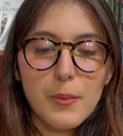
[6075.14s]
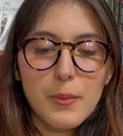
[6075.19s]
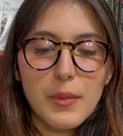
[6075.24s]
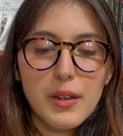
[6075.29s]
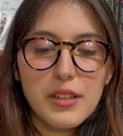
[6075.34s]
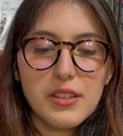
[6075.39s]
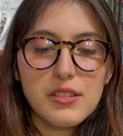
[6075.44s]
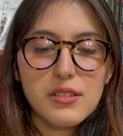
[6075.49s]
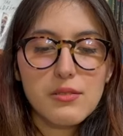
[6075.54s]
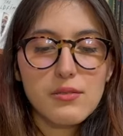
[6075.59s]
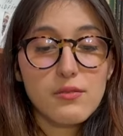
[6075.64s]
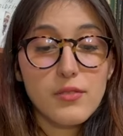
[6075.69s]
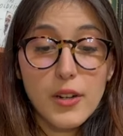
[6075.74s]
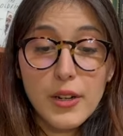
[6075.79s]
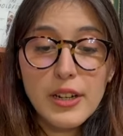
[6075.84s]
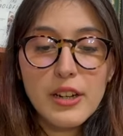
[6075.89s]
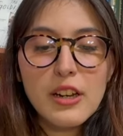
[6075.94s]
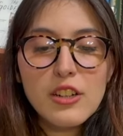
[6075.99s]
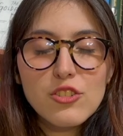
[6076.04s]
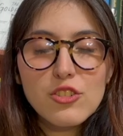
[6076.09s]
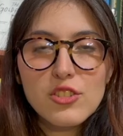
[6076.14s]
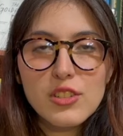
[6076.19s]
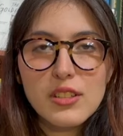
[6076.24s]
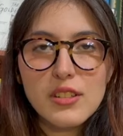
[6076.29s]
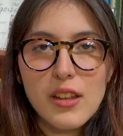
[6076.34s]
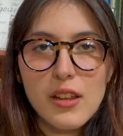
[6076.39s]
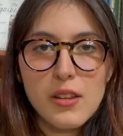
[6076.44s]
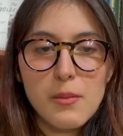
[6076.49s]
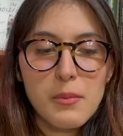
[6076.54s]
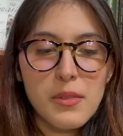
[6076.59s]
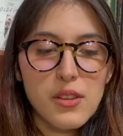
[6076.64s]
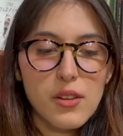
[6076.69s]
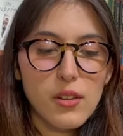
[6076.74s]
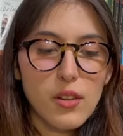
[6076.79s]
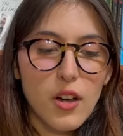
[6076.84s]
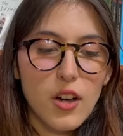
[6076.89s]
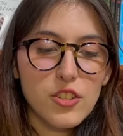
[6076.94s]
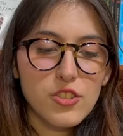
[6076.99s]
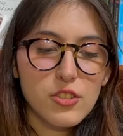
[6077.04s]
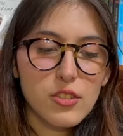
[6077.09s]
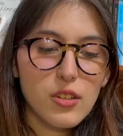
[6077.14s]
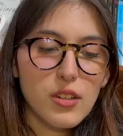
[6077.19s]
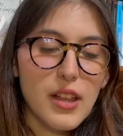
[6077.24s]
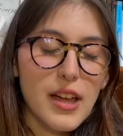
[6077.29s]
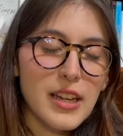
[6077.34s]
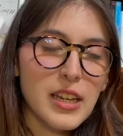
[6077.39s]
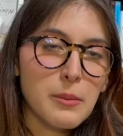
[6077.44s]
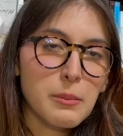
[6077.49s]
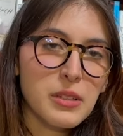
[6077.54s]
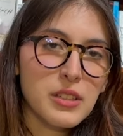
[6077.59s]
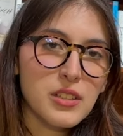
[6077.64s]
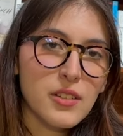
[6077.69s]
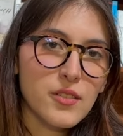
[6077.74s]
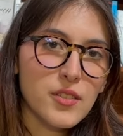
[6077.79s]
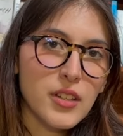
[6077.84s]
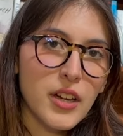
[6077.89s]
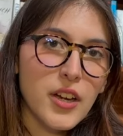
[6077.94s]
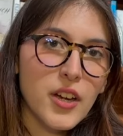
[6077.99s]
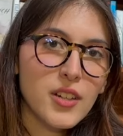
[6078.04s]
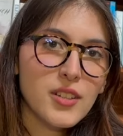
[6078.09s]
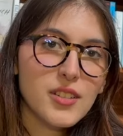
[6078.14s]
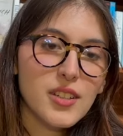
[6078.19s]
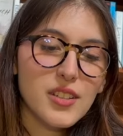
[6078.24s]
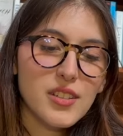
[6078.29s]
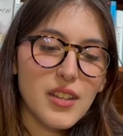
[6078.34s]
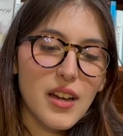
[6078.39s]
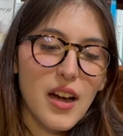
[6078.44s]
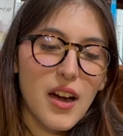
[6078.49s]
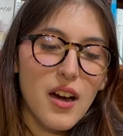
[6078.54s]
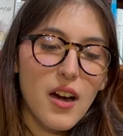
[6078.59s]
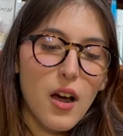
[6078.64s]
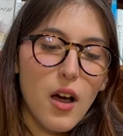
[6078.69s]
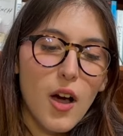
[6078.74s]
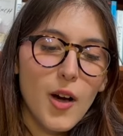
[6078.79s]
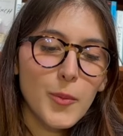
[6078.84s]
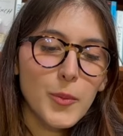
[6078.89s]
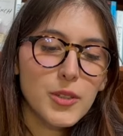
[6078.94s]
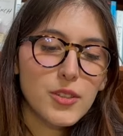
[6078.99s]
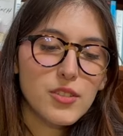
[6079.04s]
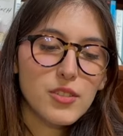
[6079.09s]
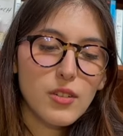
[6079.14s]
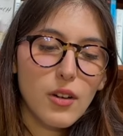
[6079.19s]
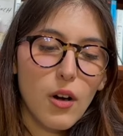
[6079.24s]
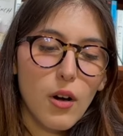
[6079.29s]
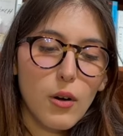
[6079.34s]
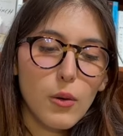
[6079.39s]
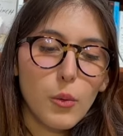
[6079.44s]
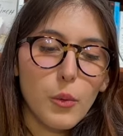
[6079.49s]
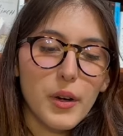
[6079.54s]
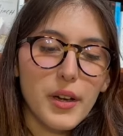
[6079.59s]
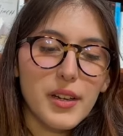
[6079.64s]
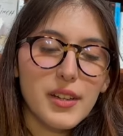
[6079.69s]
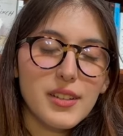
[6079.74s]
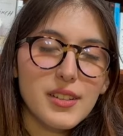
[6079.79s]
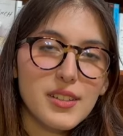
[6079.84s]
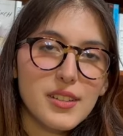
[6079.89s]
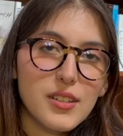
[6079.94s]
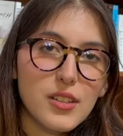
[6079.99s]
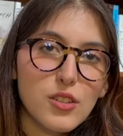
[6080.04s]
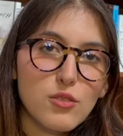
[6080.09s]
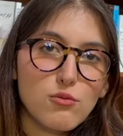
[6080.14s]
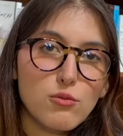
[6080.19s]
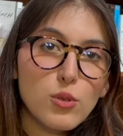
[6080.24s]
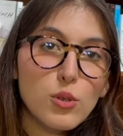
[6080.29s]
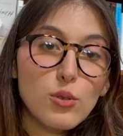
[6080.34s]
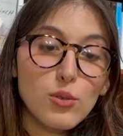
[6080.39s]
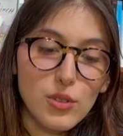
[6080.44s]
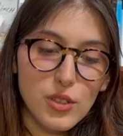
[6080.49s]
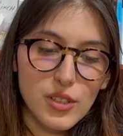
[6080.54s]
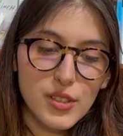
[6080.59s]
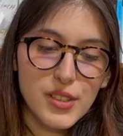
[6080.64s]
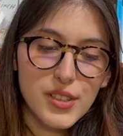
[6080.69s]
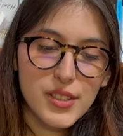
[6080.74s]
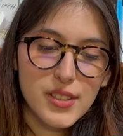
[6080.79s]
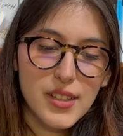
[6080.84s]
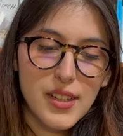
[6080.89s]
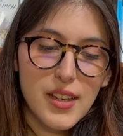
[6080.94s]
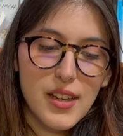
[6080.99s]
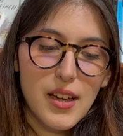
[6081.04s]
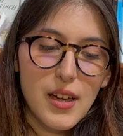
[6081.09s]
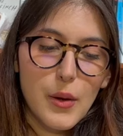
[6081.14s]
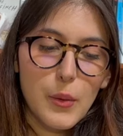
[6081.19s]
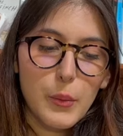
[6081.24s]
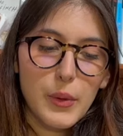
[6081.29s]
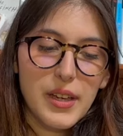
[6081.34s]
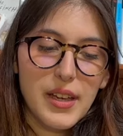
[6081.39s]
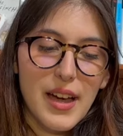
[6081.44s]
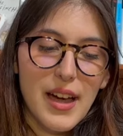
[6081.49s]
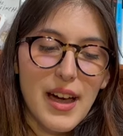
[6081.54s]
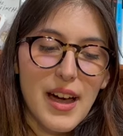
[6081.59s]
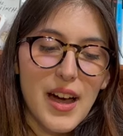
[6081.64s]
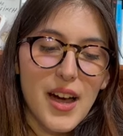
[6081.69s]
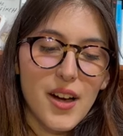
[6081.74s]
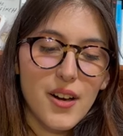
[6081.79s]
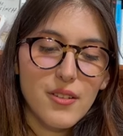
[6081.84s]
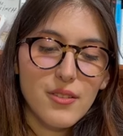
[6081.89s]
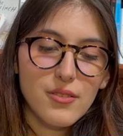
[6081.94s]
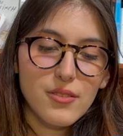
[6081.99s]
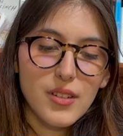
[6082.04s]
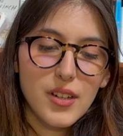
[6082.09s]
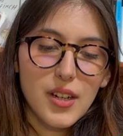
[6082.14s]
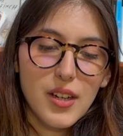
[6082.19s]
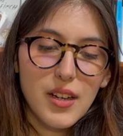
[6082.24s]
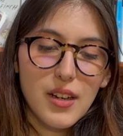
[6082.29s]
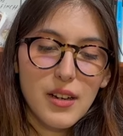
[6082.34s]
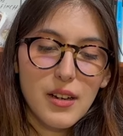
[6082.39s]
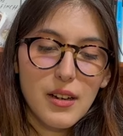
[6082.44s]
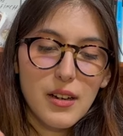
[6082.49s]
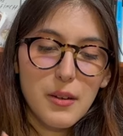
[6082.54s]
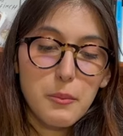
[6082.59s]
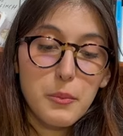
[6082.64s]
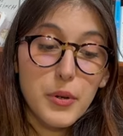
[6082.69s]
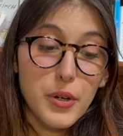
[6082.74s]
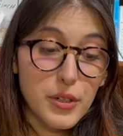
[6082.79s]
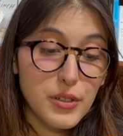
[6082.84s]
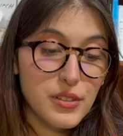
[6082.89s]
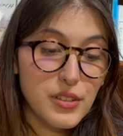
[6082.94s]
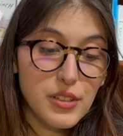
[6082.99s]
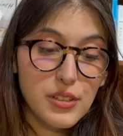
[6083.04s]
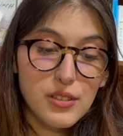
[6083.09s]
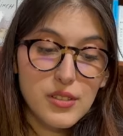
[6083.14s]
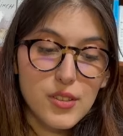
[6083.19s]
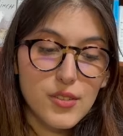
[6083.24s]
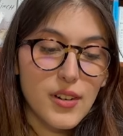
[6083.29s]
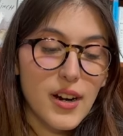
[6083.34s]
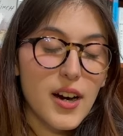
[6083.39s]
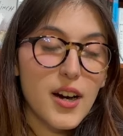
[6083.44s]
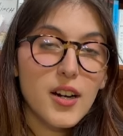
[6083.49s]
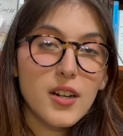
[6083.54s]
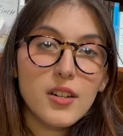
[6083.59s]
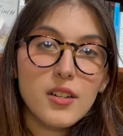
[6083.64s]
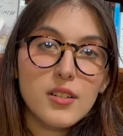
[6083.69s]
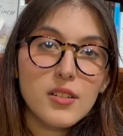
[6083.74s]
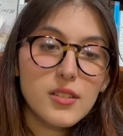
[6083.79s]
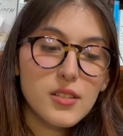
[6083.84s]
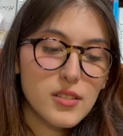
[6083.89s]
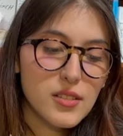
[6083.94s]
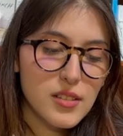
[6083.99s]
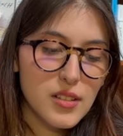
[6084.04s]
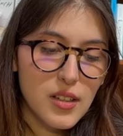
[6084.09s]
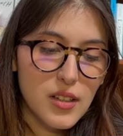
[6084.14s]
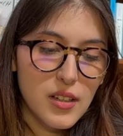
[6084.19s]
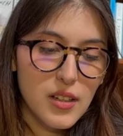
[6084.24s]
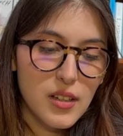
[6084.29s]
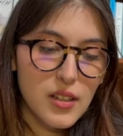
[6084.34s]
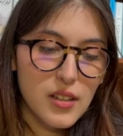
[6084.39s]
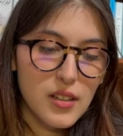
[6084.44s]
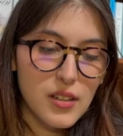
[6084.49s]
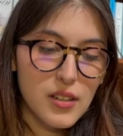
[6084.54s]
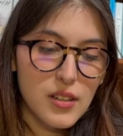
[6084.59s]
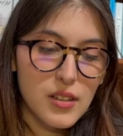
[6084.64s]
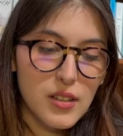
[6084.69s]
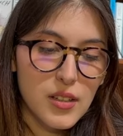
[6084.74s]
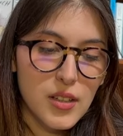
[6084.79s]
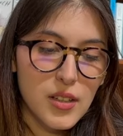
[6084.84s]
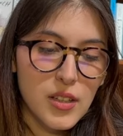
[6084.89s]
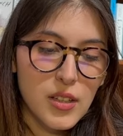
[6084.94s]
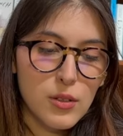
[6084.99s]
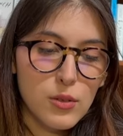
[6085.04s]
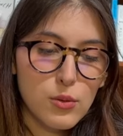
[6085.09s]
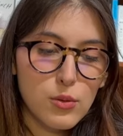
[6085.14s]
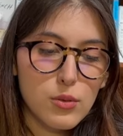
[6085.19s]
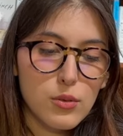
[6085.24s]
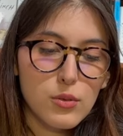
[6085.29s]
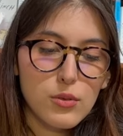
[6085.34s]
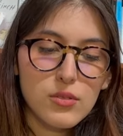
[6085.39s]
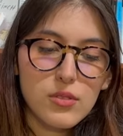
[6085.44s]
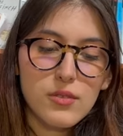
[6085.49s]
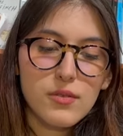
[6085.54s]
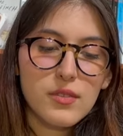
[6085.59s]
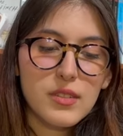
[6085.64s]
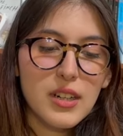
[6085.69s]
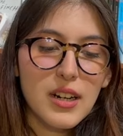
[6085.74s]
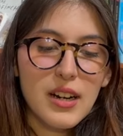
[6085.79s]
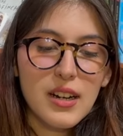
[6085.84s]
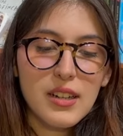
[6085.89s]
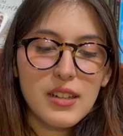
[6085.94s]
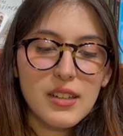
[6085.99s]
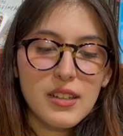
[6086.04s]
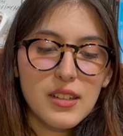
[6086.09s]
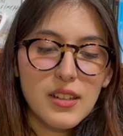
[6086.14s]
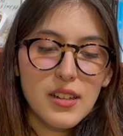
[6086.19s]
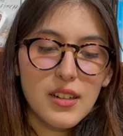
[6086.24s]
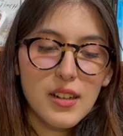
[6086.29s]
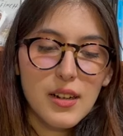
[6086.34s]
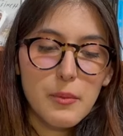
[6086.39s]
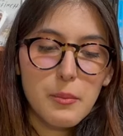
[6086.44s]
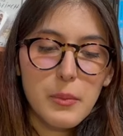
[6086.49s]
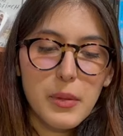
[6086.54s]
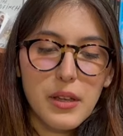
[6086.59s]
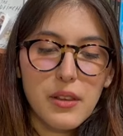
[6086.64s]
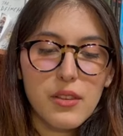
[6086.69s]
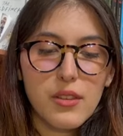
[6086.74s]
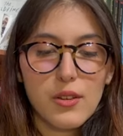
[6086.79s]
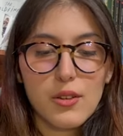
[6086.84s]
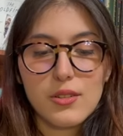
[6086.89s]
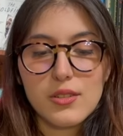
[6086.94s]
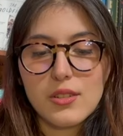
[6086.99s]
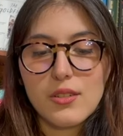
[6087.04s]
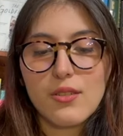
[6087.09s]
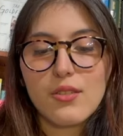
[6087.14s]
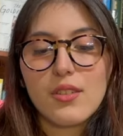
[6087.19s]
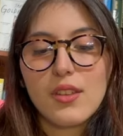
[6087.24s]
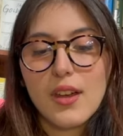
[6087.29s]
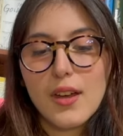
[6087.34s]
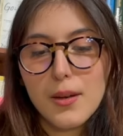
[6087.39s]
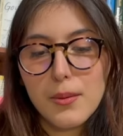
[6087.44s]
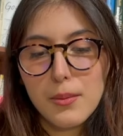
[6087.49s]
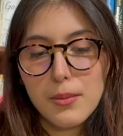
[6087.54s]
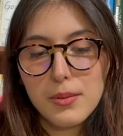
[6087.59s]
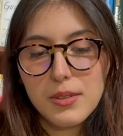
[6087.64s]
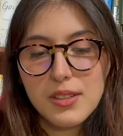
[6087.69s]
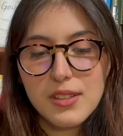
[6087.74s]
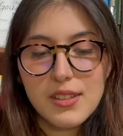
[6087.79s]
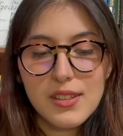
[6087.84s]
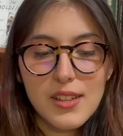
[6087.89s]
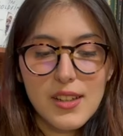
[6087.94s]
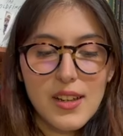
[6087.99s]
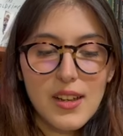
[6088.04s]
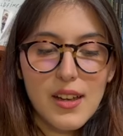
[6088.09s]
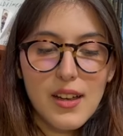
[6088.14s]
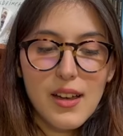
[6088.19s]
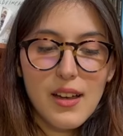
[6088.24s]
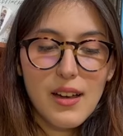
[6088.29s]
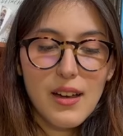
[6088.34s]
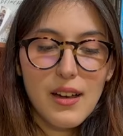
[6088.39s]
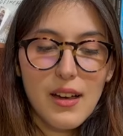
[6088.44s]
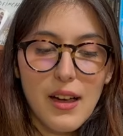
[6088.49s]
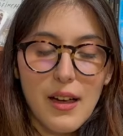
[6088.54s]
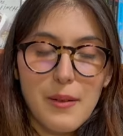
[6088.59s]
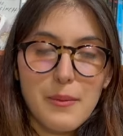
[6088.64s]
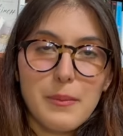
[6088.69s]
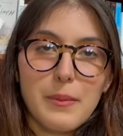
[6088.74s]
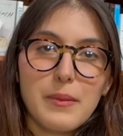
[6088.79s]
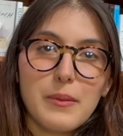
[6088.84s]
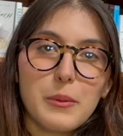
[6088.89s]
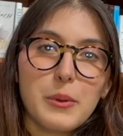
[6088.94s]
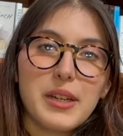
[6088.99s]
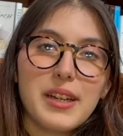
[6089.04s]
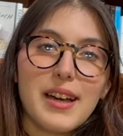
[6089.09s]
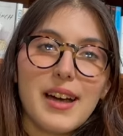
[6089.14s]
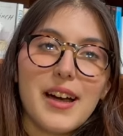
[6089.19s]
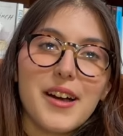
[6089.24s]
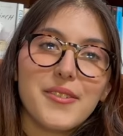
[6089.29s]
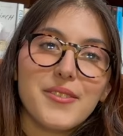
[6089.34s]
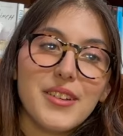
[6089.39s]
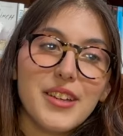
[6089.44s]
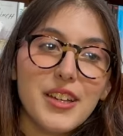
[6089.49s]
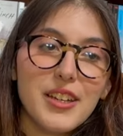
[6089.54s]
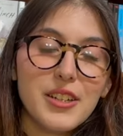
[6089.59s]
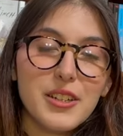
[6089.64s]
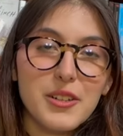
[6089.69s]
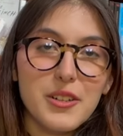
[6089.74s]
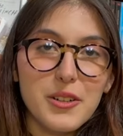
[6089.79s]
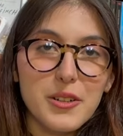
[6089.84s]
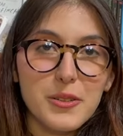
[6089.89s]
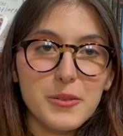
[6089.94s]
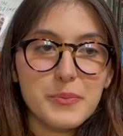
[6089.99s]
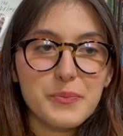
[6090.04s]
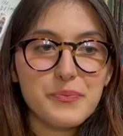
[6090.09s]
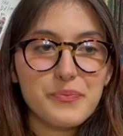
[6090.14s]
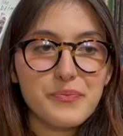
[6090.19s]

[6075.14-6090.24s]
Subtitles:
It's very interesting that the mythological enemies of Dionysus are almost always rulers. We have Perseus of Argos, Lycurgus of Thracia, Pentheus of Thebes, and we have here